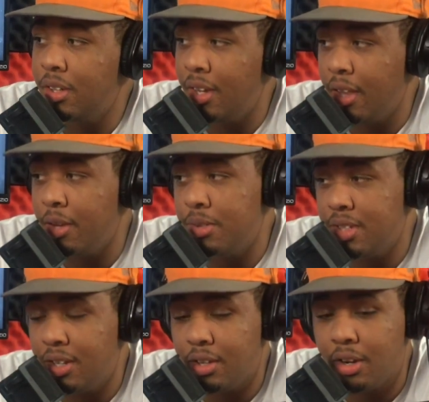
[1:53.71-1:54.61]
And like you
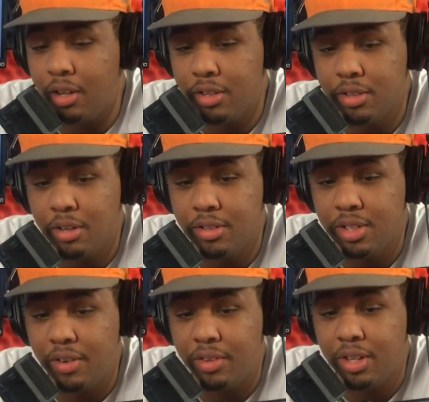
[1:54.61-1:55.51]
said, the girly
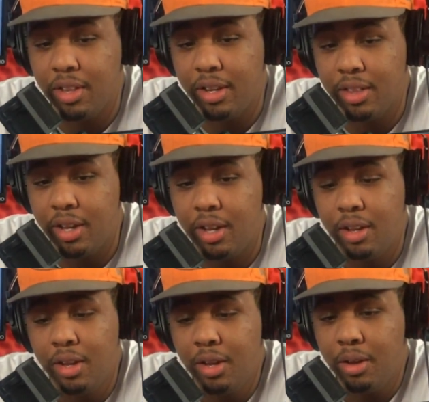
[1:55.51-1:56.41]
songs and everything like that.